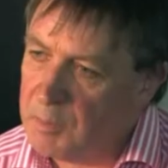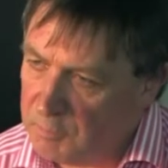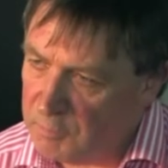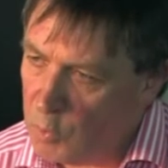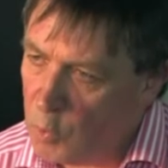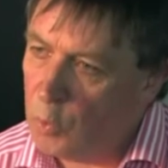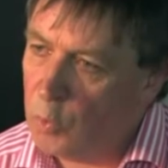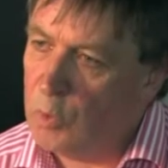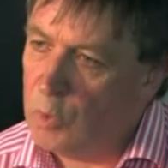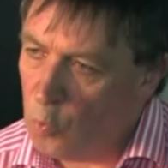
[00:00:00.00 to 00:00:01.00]
People from
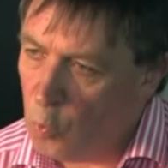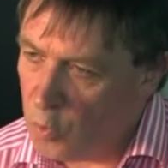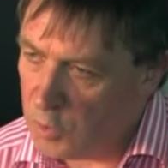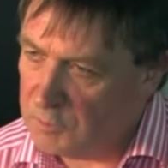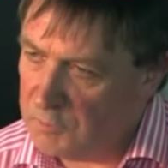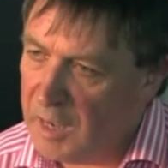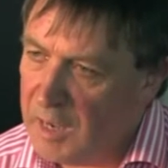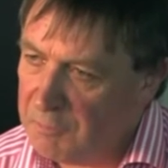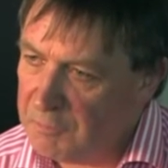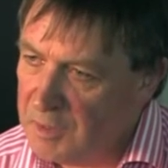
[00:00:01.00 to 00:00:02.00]
all walks of
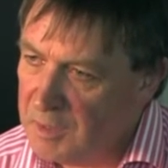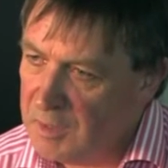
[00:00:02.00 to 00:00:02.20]
life